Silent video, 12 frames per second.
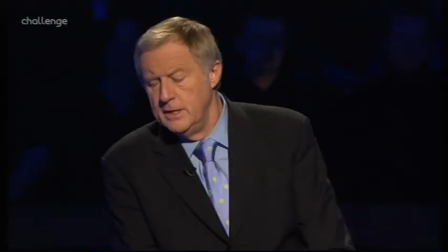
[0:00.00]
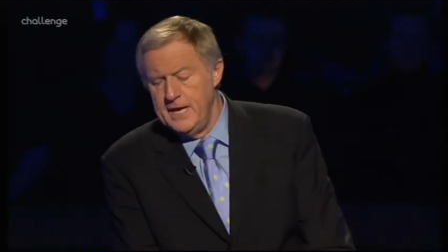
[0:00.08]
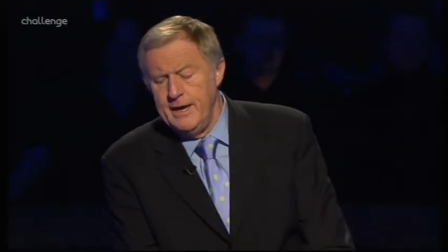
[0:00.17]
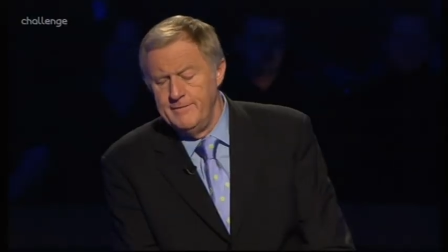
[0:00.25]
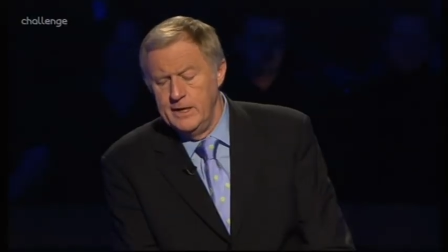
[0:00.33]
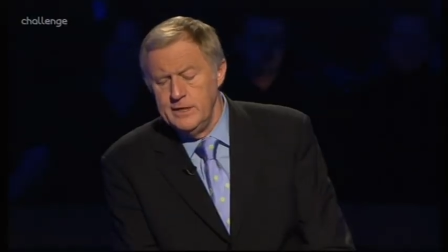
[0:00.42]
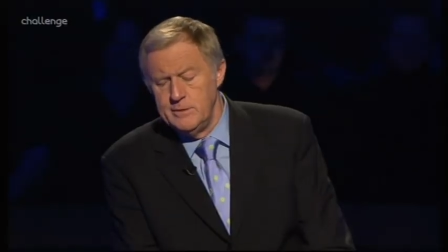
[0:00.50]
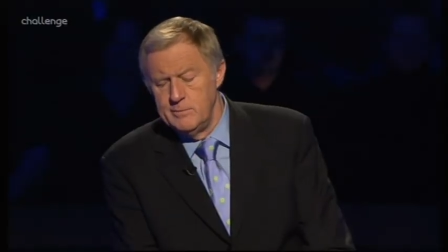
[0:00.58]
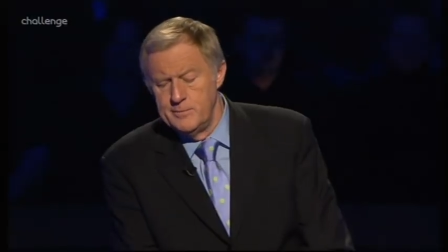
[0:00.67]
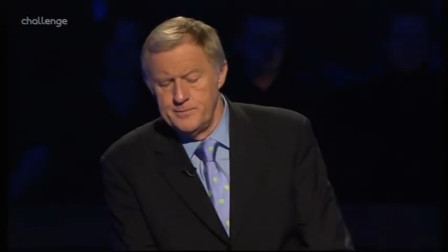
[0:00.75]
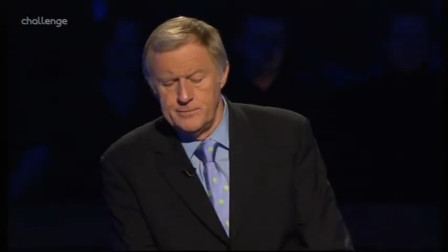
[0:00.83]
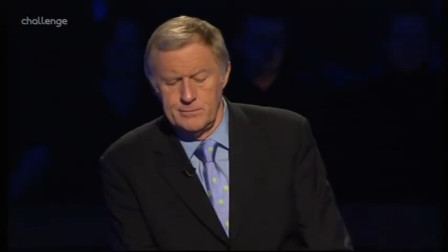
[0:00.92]
David?
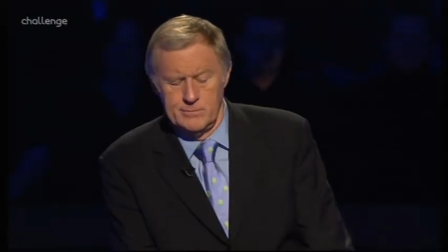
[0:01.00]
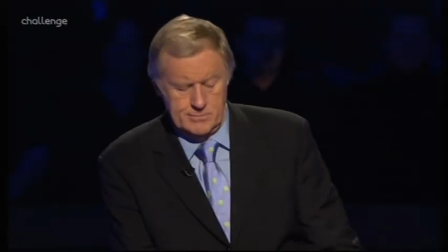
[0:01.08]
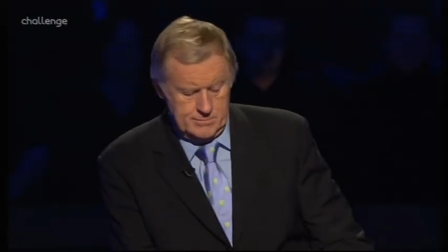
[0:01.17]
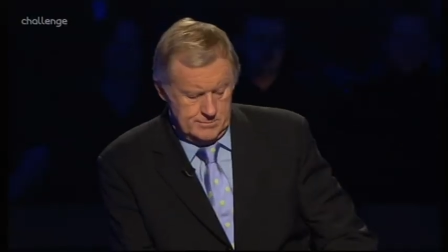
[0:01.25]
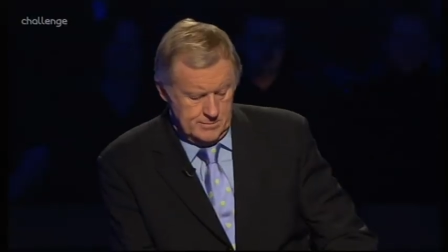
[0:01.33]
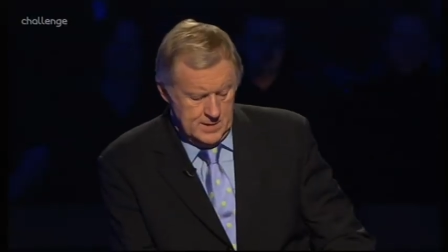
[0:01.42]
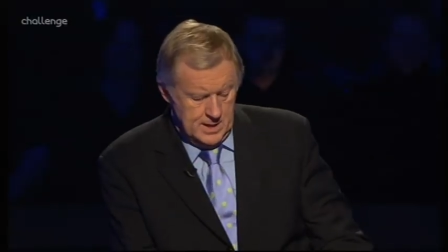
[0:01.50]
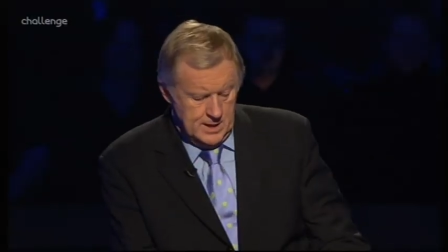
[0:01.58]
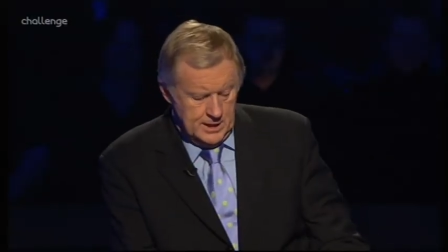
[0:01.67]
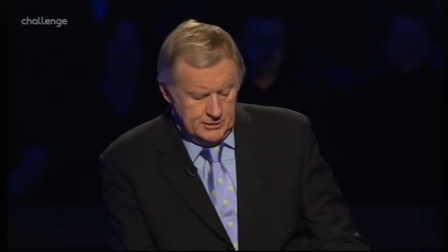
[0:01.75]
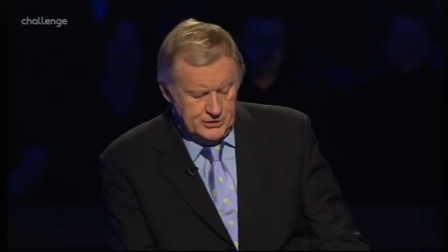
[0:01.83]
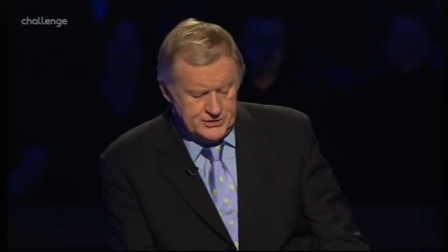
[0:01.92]
Hello, yes.
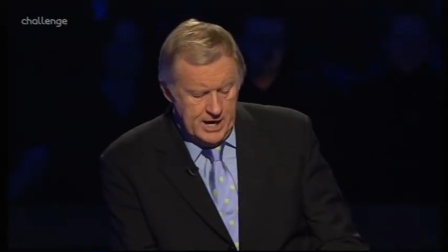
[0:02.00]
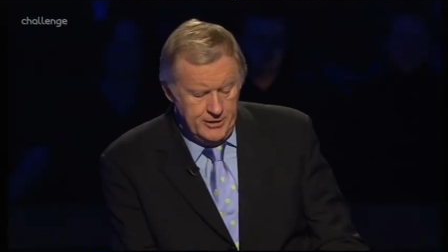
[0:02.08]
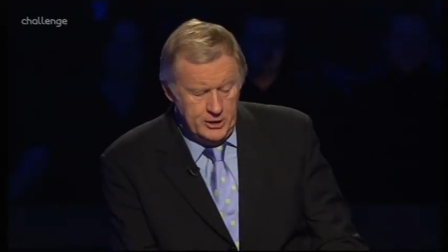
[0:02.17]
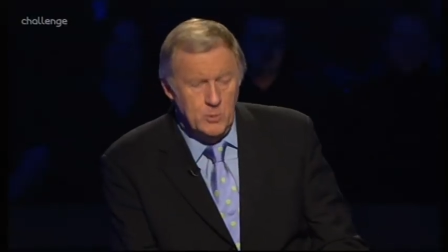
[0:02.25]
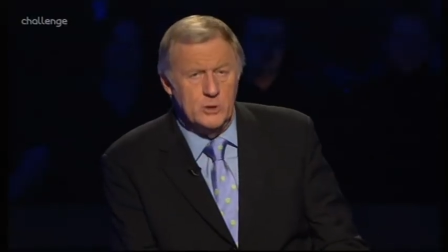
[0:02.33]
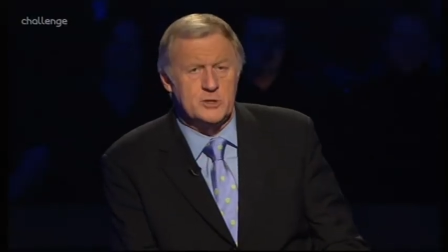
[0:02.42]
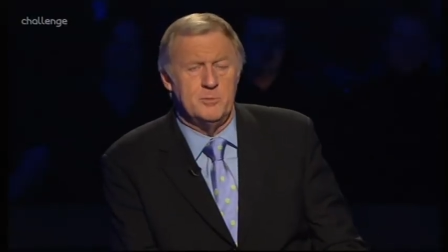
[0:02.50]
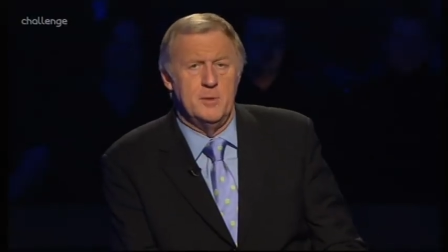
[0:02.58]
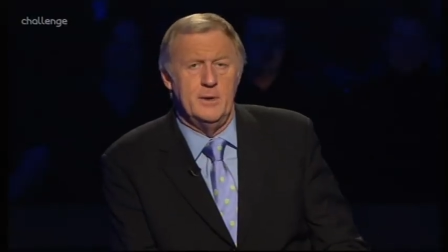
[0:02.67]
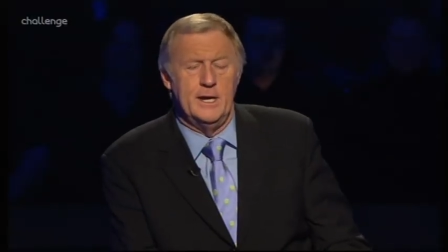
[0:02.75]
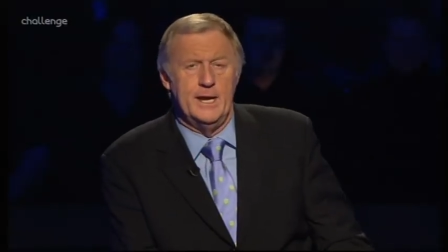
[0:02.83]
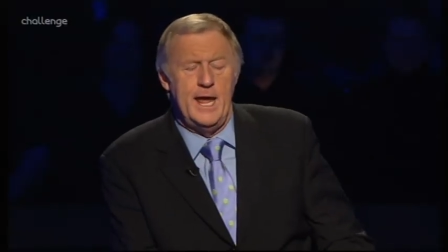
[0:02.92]
Chris Tarrant, who wants to be
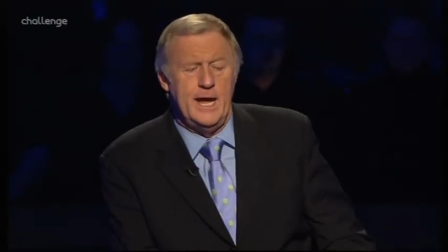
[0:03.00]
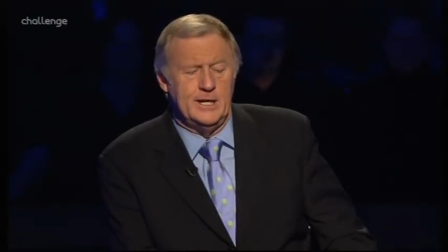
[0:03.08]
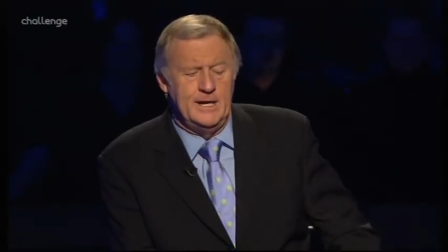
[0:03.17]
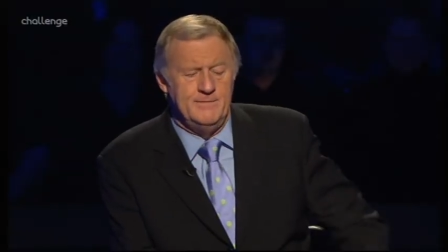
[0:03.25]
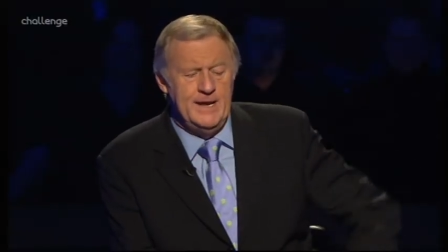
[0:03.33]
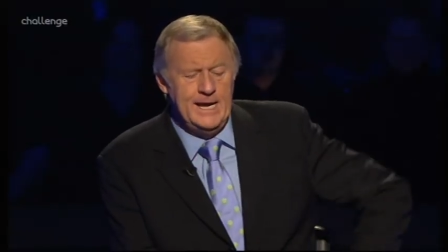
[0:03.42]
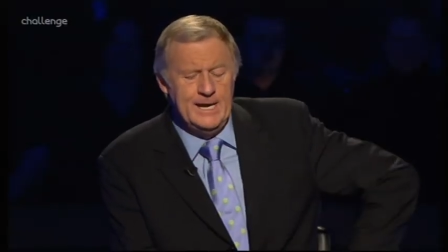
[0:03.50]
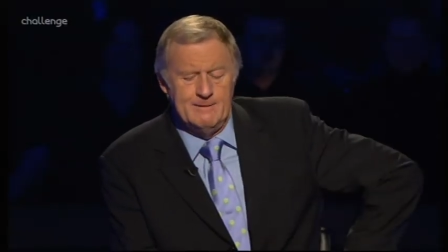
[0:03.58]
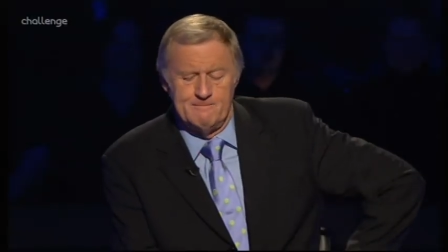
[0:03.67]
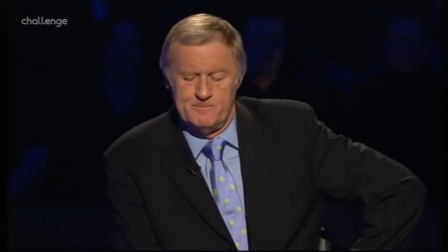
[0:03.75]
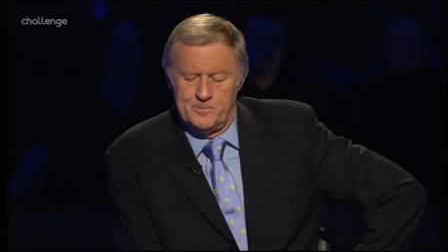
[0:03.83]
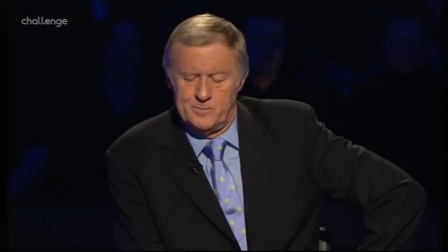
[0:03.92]
a millionaire? Good
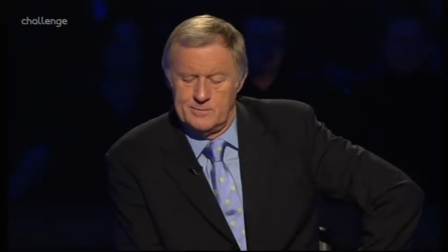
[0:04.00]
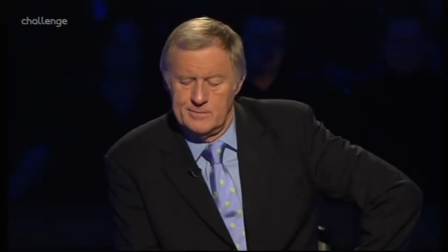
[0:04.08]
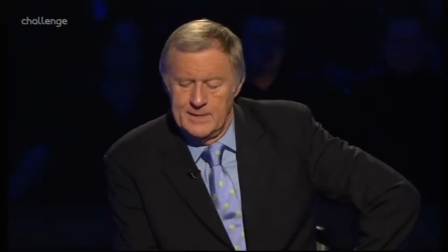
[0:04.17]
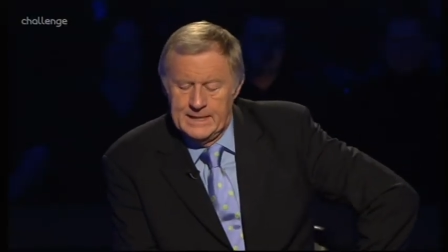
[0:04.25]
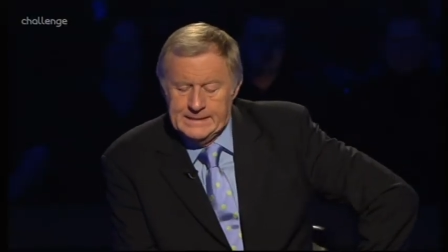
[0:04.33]
evening. Hello.